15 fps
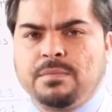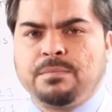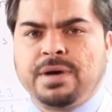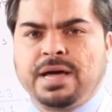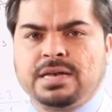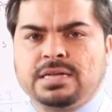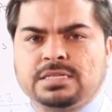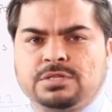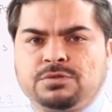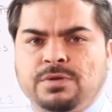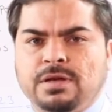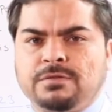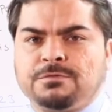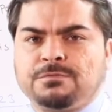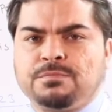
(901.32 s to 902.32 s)
minus
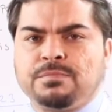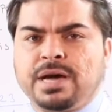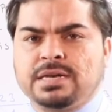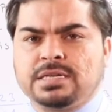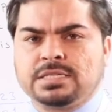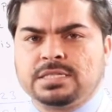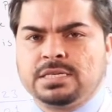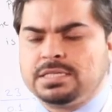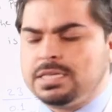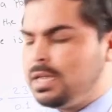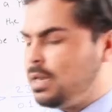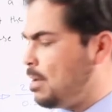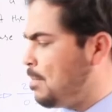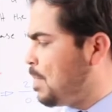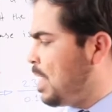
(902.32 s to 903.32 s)
12, minus
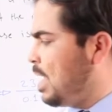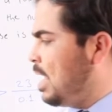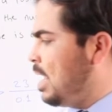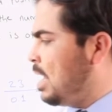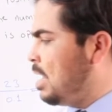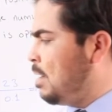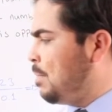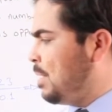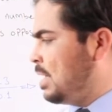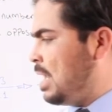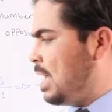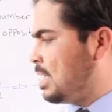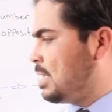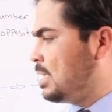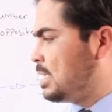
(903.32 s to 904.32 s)
18. Number
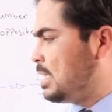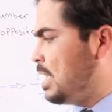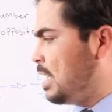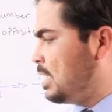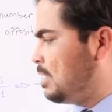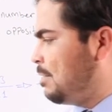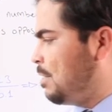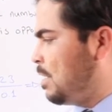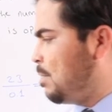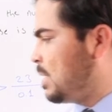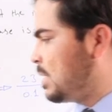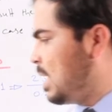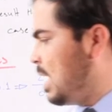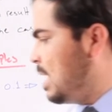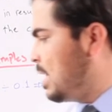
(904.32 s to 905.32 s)
like this, negative
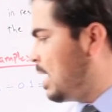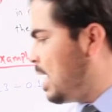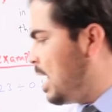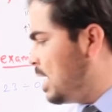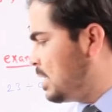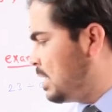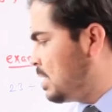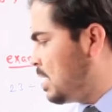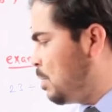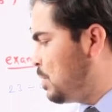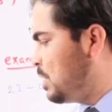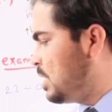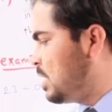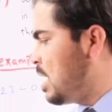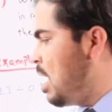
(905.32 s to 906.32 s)
numbers. The case is
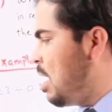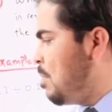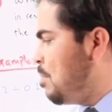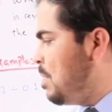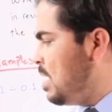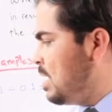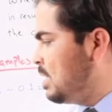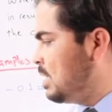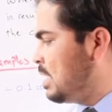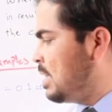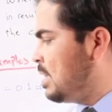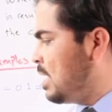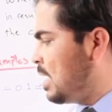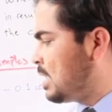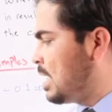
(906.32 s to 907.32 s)
opposite. Means
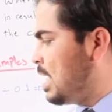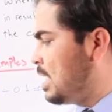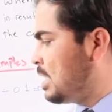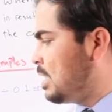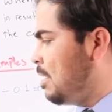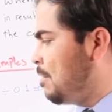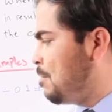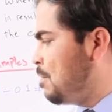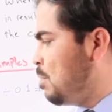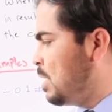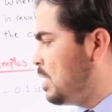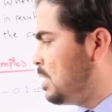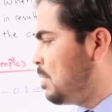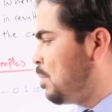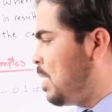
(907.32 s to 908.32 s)
in that case, if you
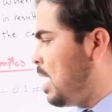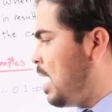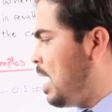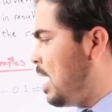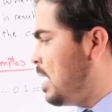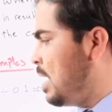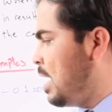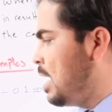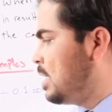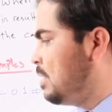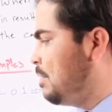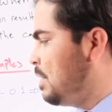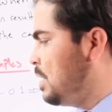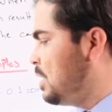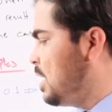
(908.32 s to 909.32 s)
multiply a
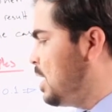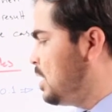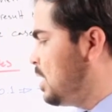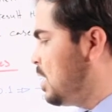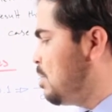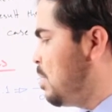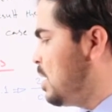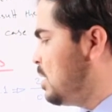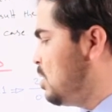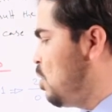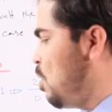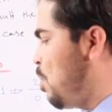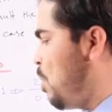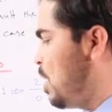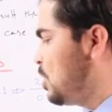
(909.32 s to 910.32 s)
negative integer by
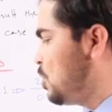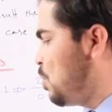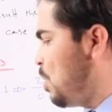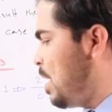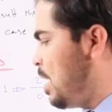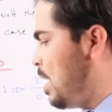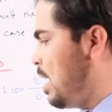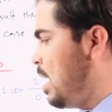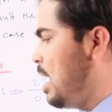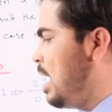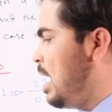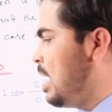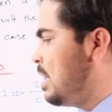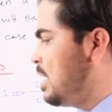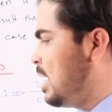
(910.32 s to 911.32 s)
0.1,
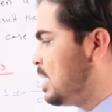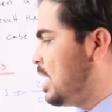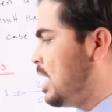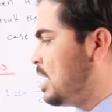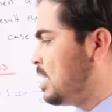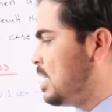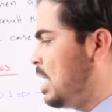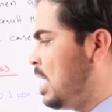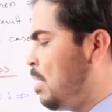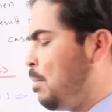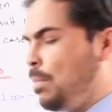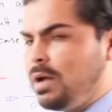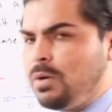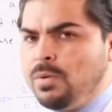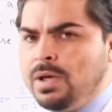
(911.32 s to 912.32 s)
in that case, the
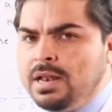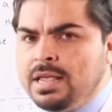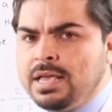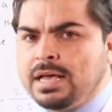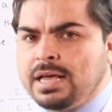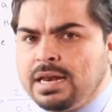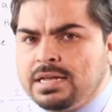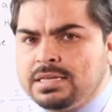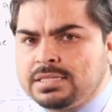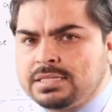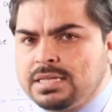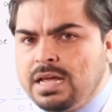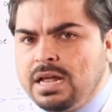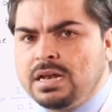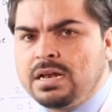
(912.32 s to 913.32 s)
number will
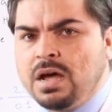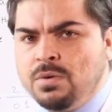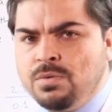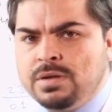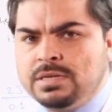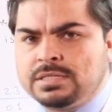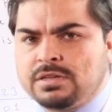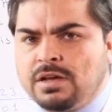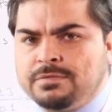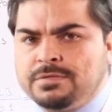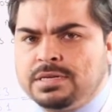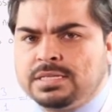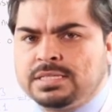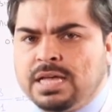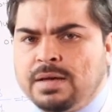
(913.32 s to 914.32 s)
increase. Now we will solve
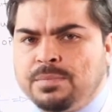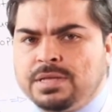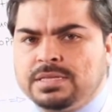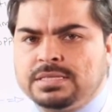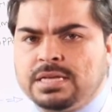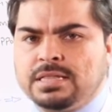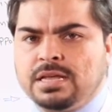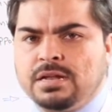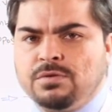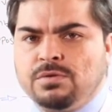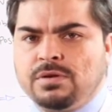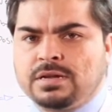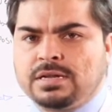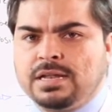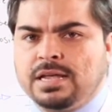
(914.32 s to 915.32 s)
in examples and then you
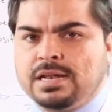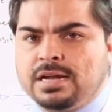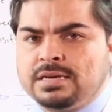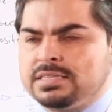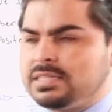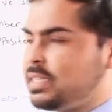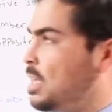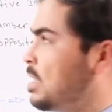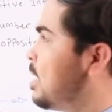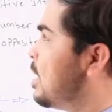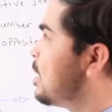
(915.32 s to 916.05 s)
will clearly understand